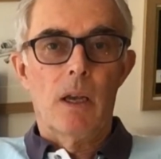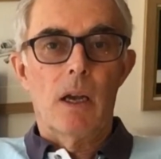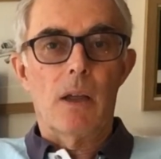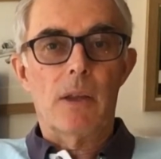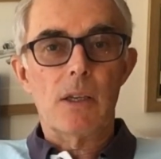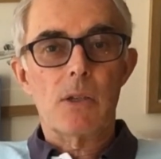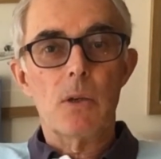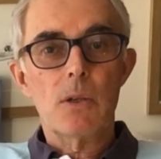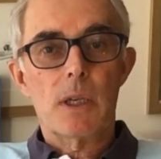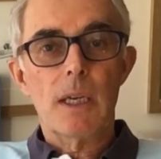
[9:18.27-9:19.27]
I think 2
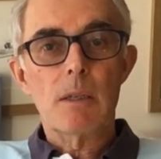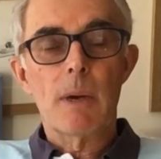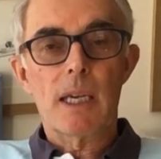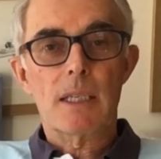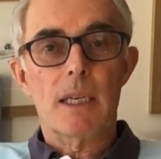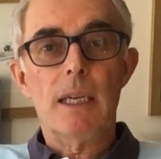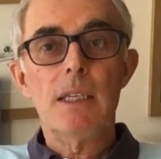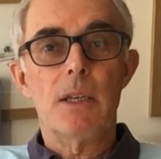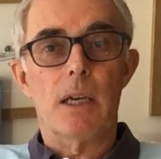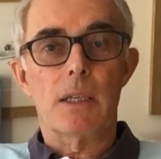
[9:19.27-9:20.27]
skis makes it
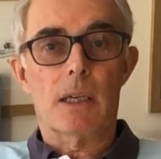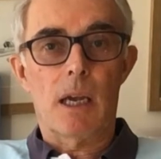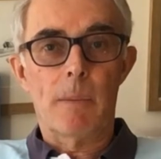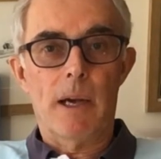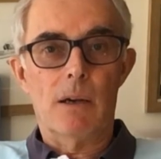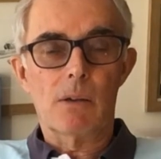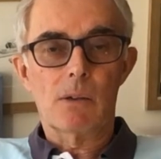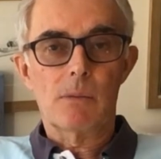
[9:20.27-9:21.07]
easier to come out.